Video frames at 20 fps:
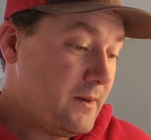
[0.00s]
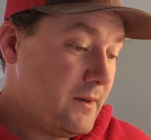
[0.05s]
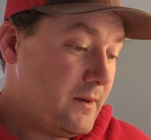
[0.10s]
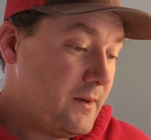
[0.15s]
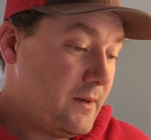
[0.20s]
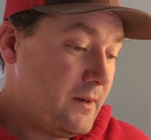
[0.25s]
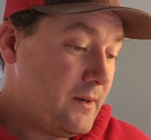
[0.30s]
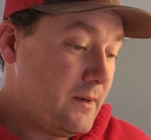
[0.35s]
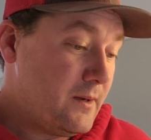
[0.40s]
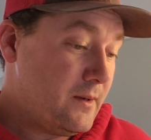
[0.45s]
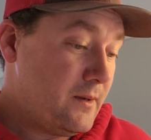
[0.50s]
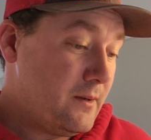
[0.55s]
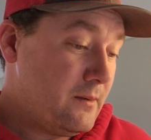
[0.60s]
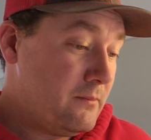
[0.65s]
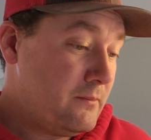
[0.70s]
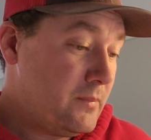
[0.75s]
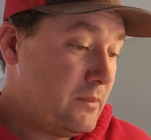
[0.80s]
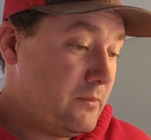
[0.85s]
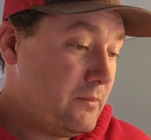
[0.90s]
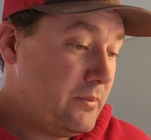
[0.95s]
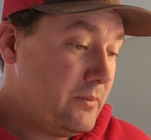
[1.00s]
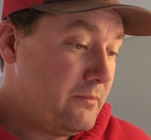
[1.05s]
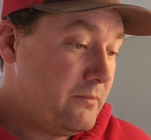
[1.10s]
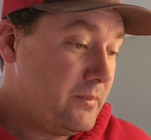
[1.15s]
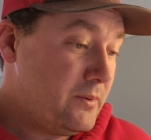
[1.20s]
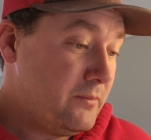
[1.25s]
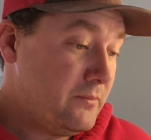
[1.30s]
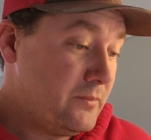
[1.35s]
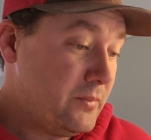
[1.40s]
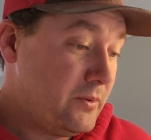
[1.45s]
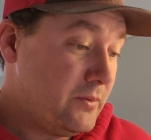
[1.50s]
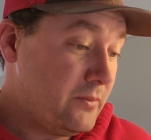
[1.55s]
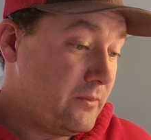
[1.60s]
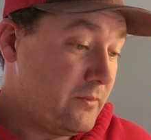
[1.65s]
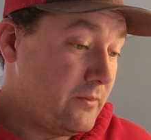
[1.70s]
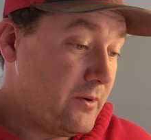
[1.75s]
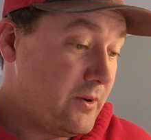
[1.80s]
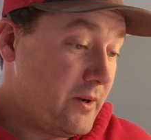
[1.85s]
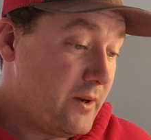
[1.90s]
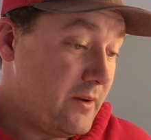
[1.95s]

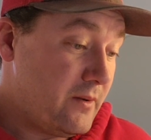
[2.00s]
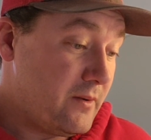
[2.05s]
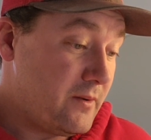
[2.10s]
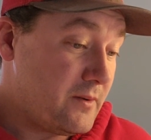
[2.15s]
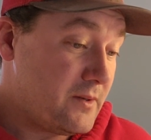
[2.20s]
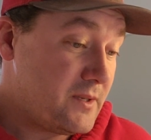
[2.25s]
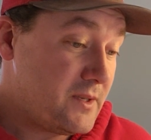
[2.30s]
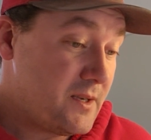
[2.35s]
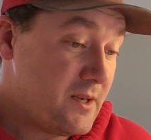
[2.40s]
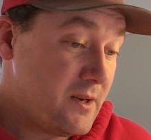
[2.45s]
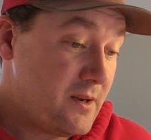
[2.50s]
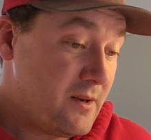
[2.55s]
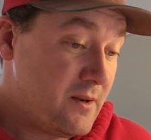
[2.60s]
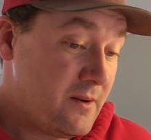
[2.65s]
What else?